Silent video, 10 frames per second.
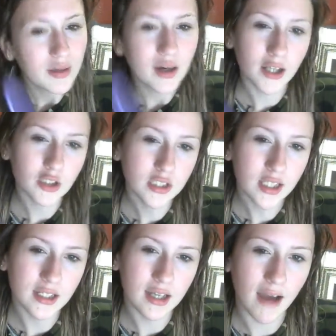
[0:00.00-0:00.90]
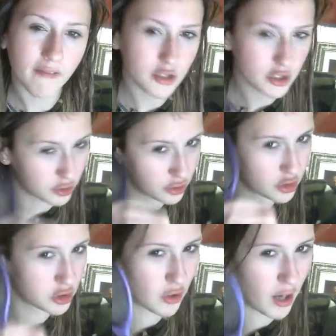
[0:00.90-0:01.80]
I just like have this urge
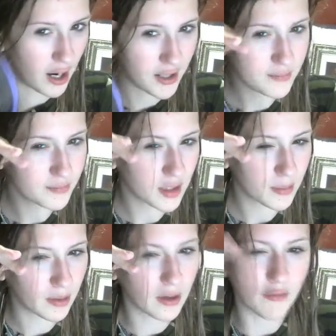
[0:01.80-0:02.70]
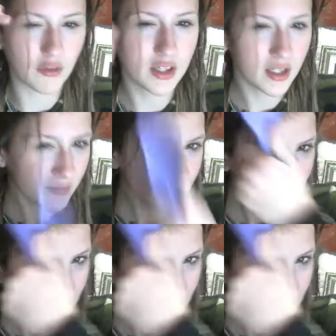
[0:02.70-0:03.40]
to cry about everything.